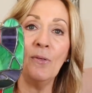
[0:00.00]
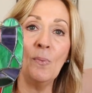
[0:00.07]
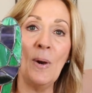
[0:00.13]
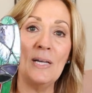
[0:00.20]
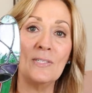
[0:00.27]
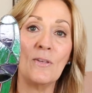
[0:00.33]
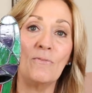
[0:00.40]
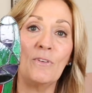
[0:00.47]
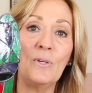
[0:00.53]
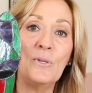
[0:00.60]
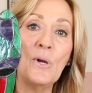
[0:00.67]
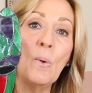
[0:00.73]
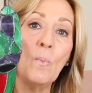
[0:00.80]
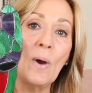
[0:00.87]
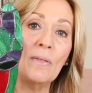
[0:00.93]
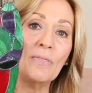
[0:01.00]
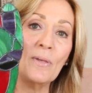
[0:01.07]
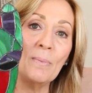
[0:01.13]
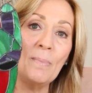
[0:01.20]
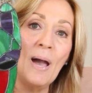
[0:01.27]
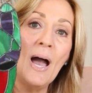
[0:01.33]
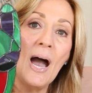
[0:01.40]
otherwise, if you don't want
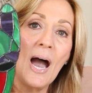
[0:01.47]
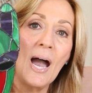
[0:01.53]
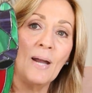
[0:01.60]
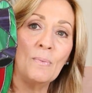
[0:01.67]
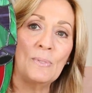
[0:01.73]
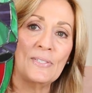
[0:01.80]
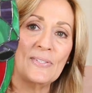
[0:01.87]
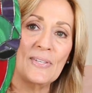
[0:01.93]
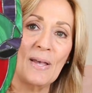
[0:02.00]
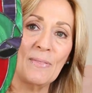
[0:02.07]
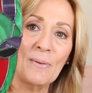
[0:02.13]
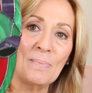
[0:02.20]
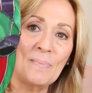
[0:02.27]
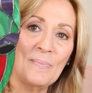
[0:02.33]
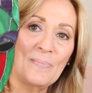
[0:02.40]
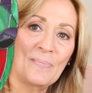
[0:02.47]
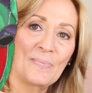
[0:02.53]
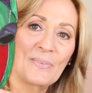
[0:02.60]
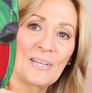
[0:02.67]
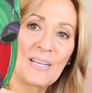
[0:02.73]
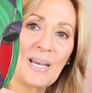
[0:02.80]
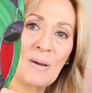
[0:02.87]
them, I will sell them
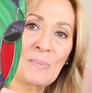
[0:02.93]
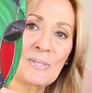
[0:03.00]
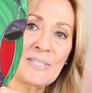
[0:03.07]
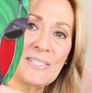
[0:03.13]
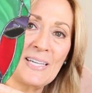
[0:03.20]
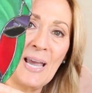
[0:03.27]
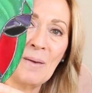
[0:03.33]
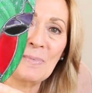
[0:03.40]
and we'll see